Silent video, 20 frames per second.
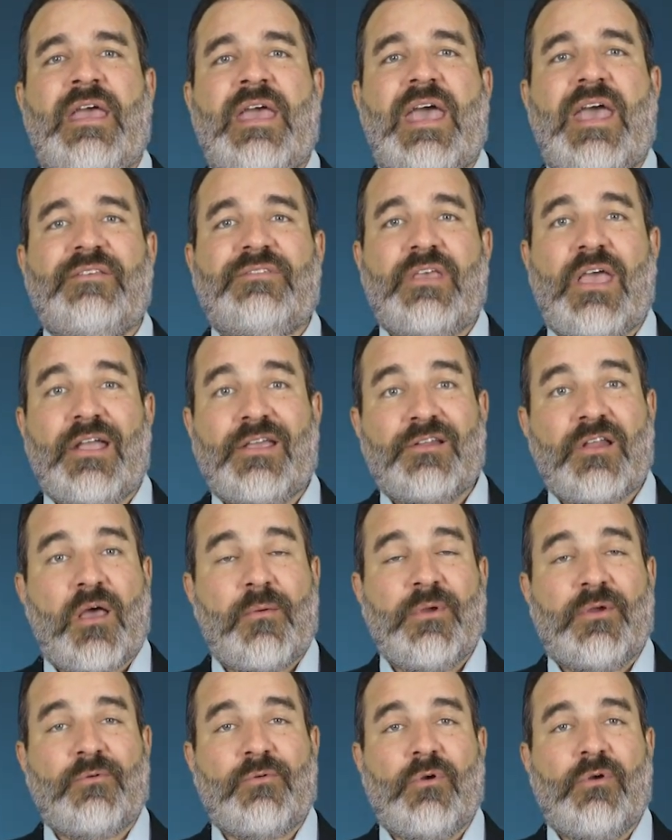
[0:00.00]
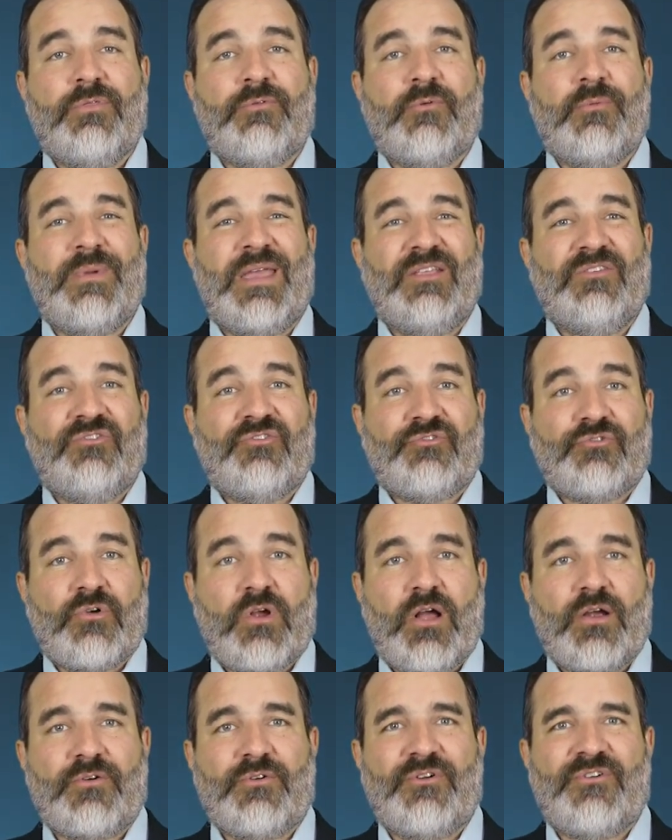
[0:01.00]
as economic growth remains
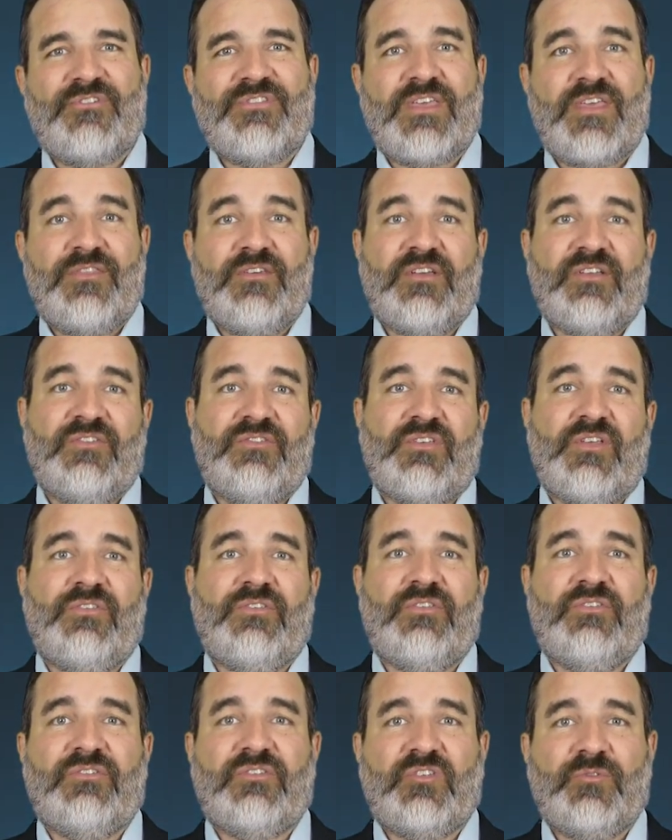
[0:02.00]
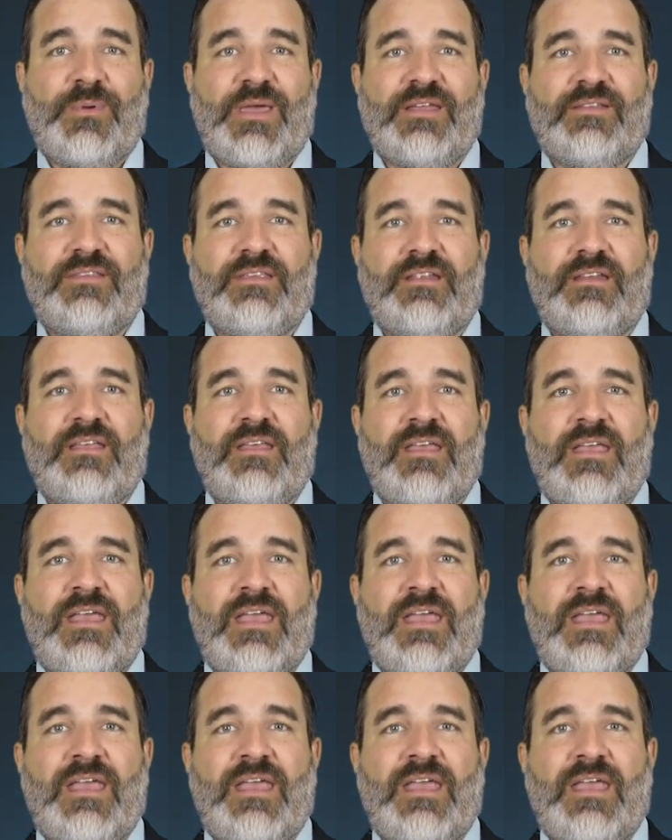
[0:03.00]
stronger than the consensus expected,